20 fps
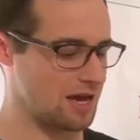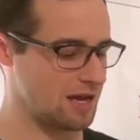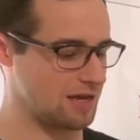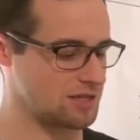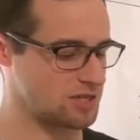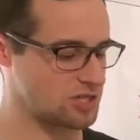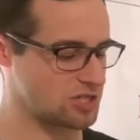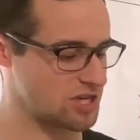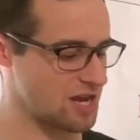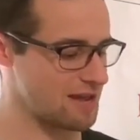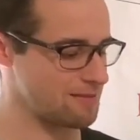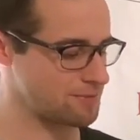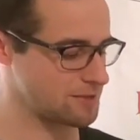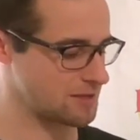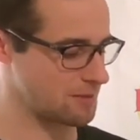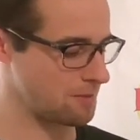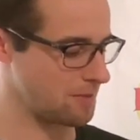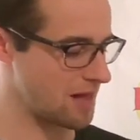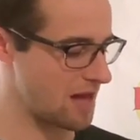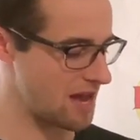shape
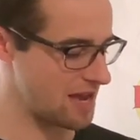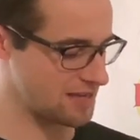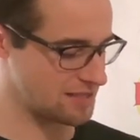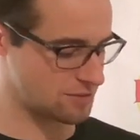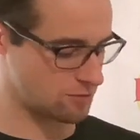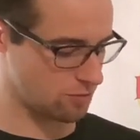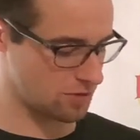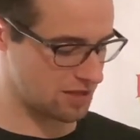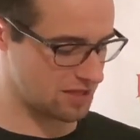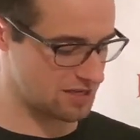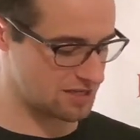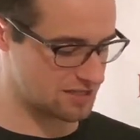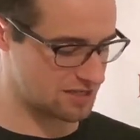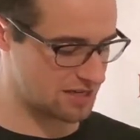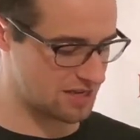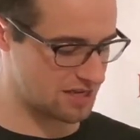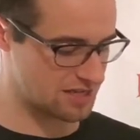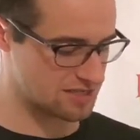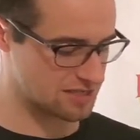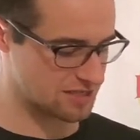some lines with these
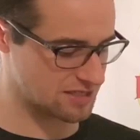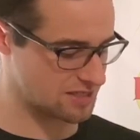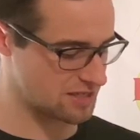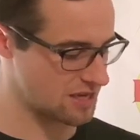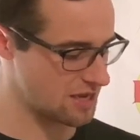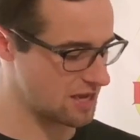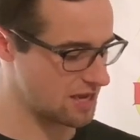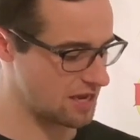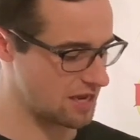discs,